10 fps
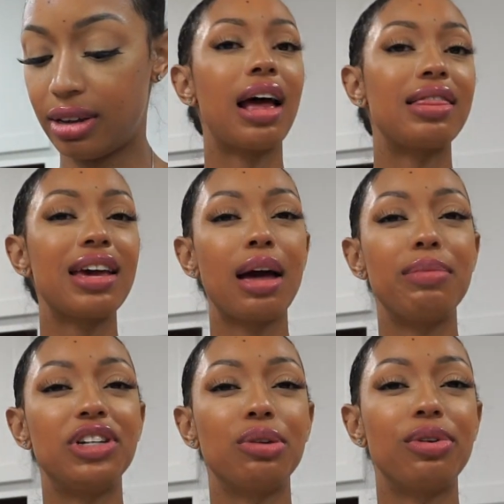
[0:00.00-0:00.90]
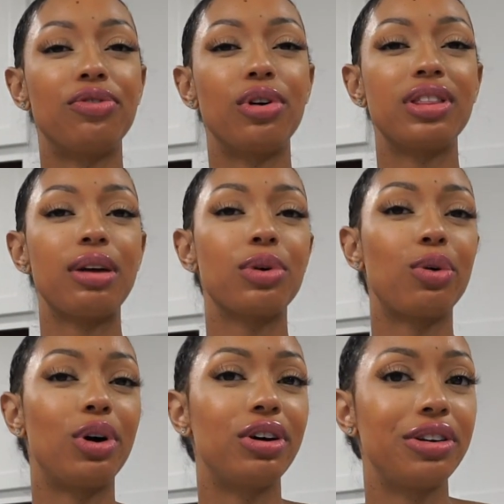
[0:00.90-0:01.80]
I think I mentioned before that we're
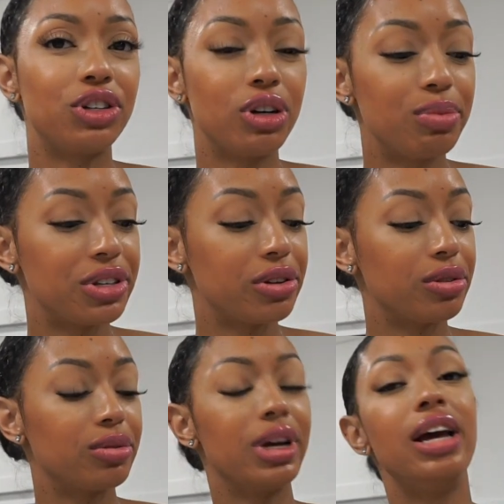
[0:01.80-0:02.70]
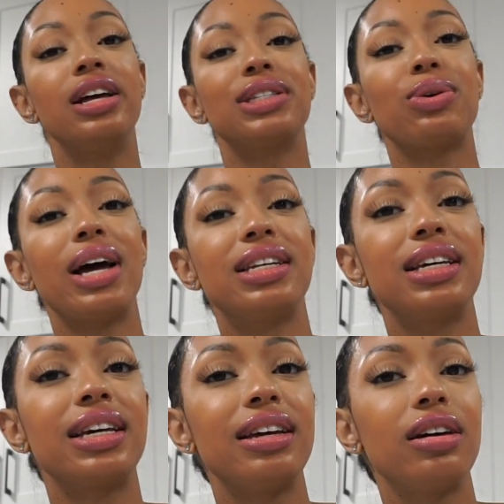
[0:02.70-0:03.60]
going on a trip soon, so I
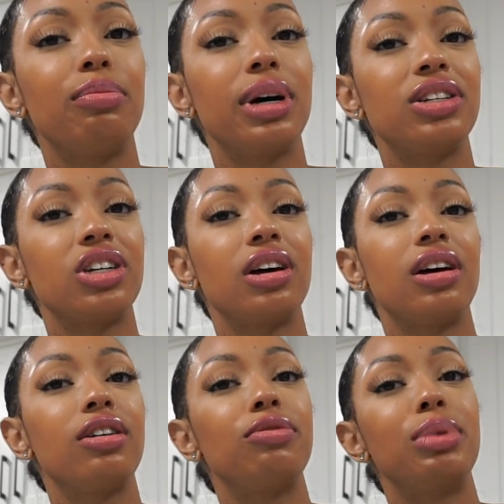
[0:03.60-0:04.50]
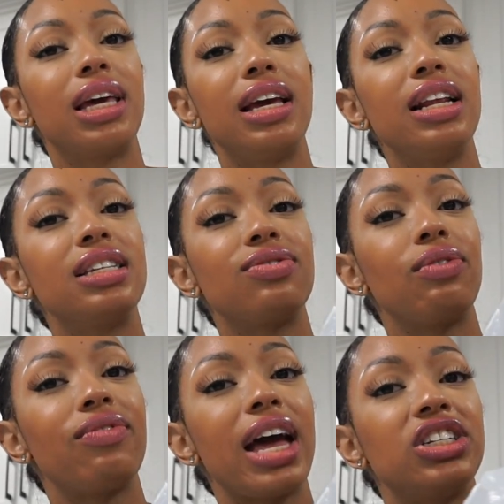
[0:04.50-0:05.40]
did get a bunch of bikinis from
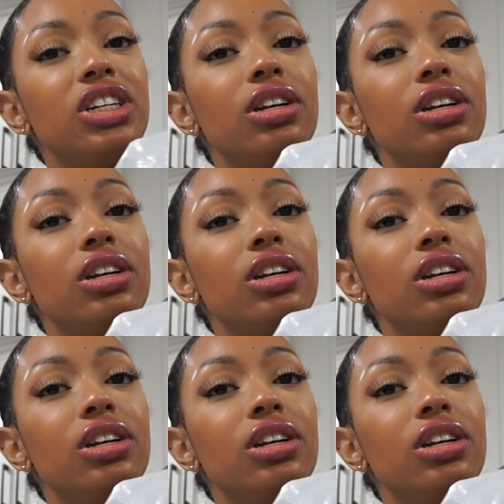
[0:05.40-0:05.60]
Fashion